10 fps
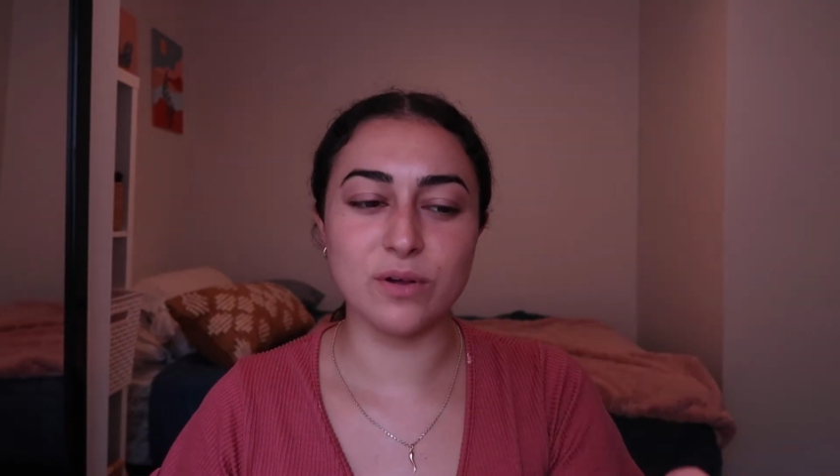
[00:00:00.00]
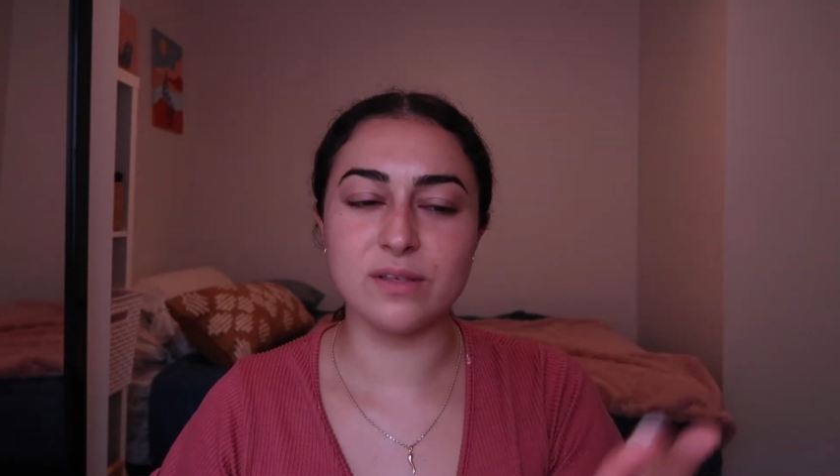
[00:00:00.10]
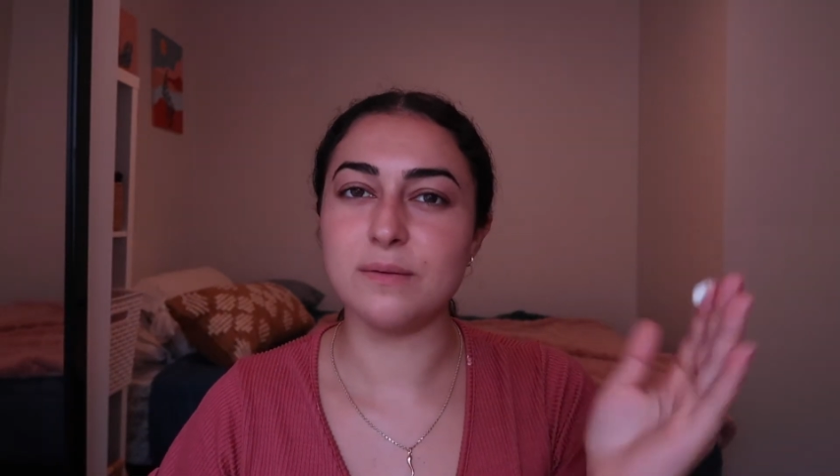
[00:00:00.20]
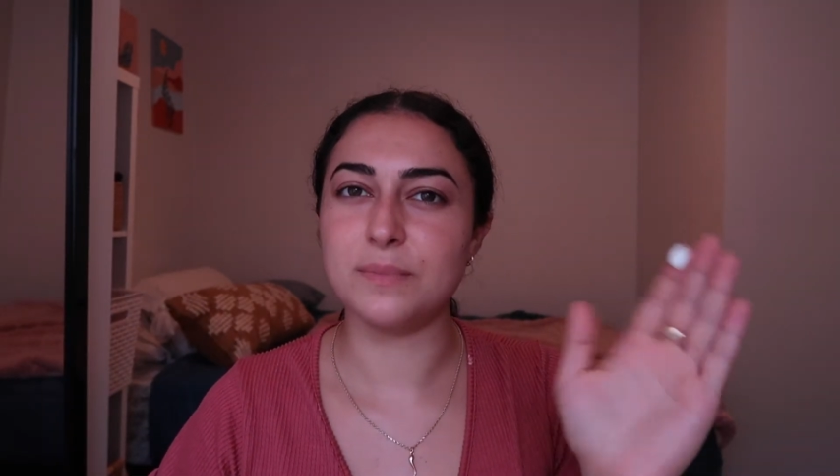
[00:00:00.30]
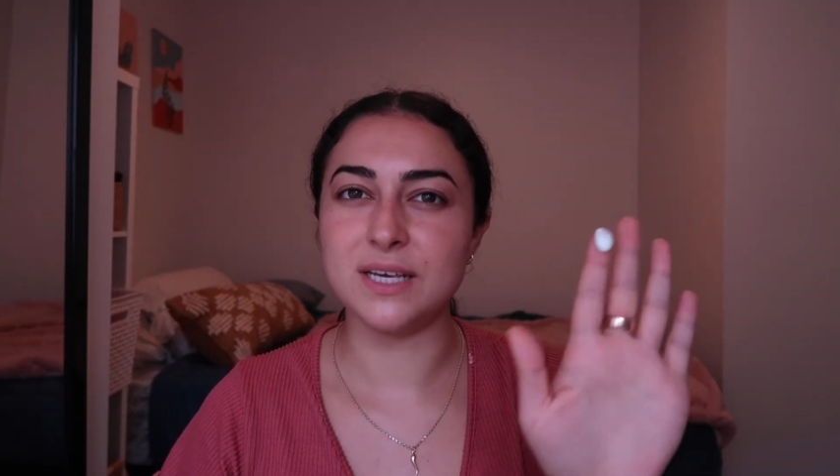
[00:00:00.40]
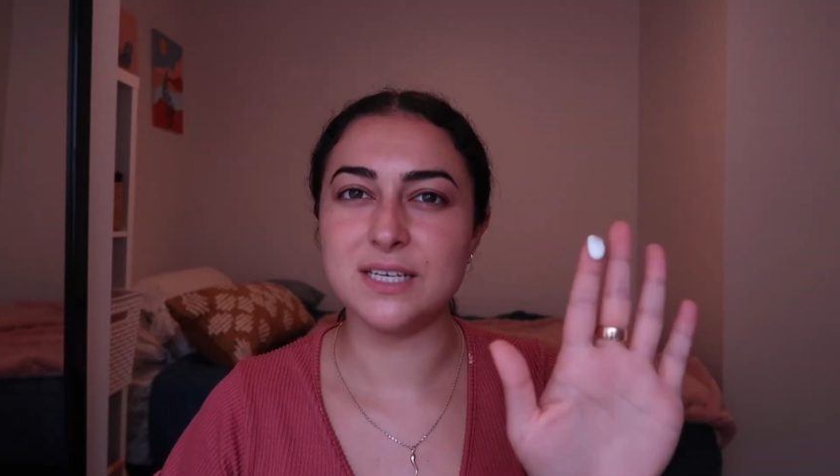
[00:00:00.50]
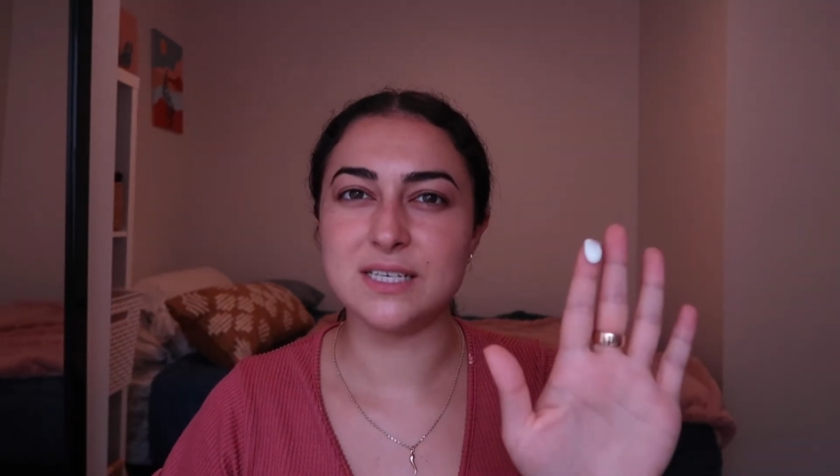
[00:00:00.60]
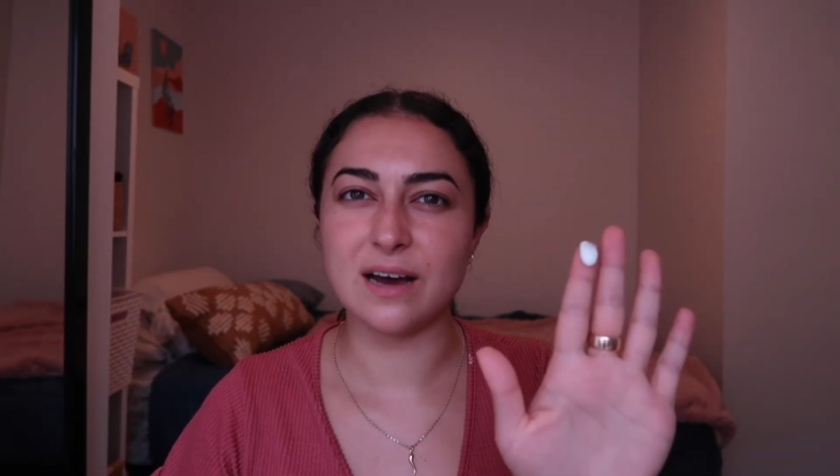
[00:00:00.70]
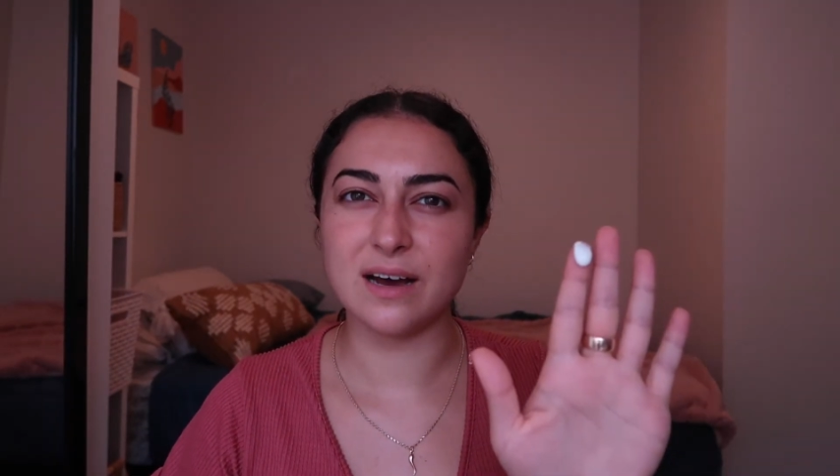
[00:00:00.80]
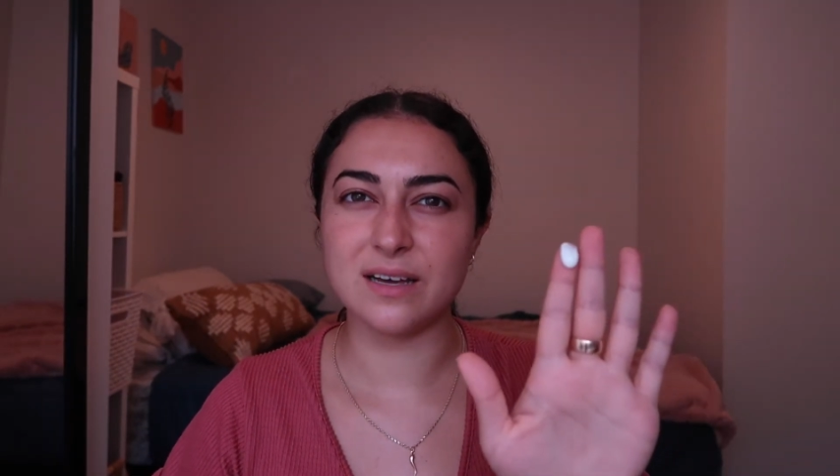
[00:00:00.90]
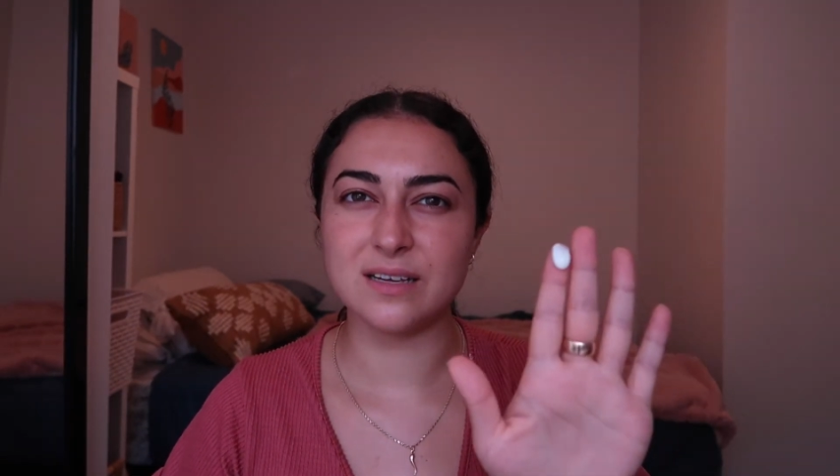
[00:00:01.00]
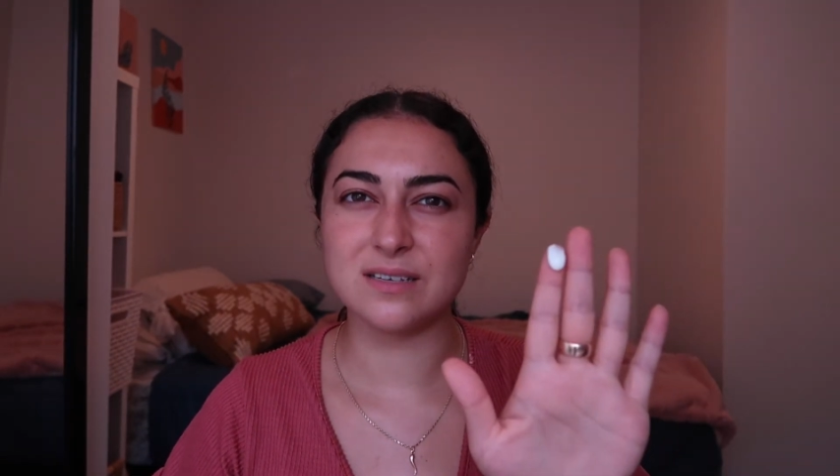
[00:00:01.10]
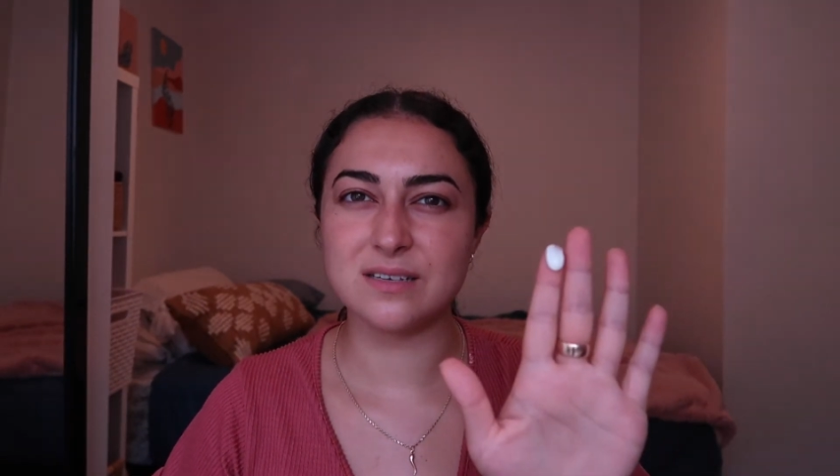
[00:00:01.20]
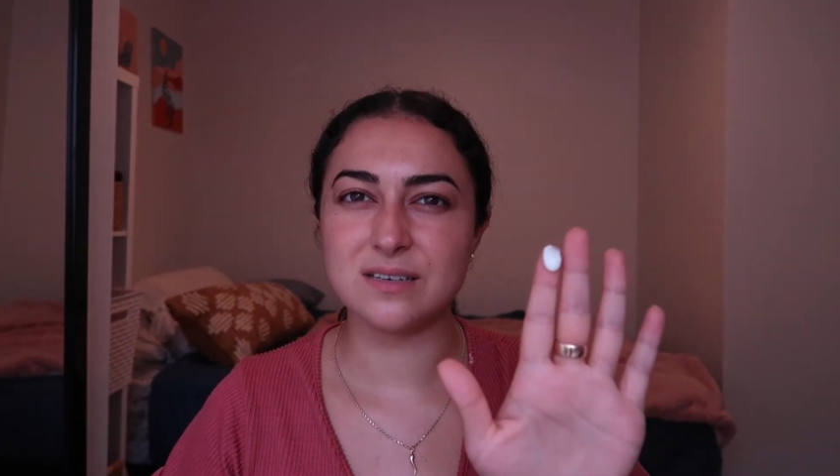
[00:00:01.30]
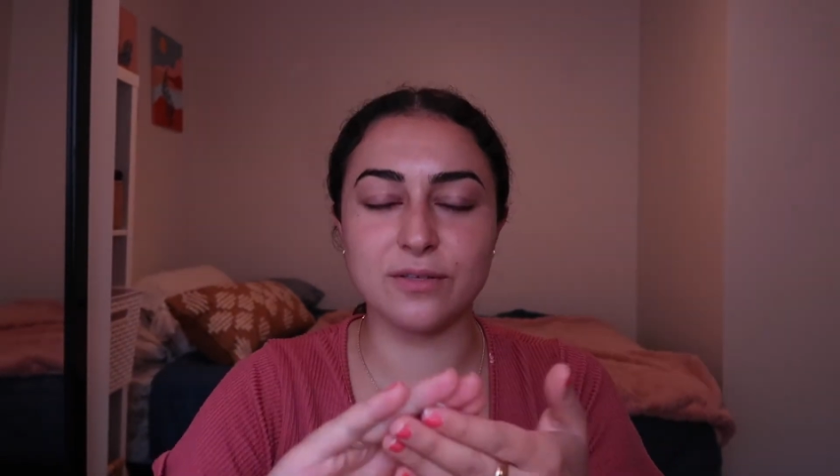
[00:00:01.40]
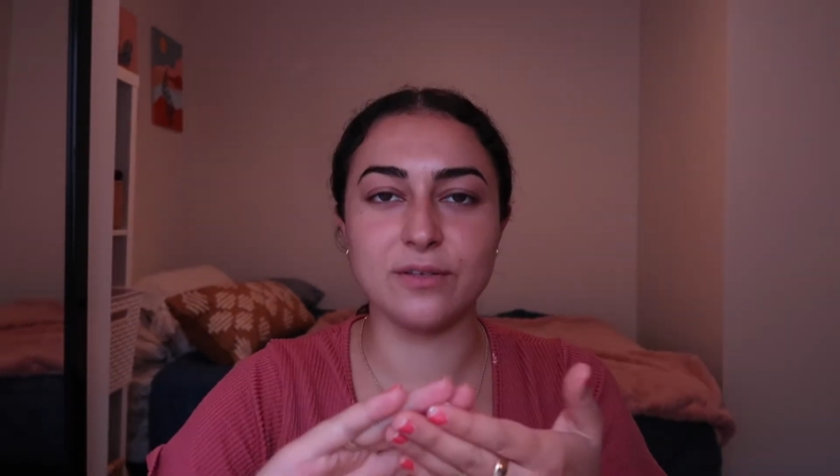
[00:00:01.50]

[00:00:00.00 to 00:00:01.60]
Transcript: than a pea size.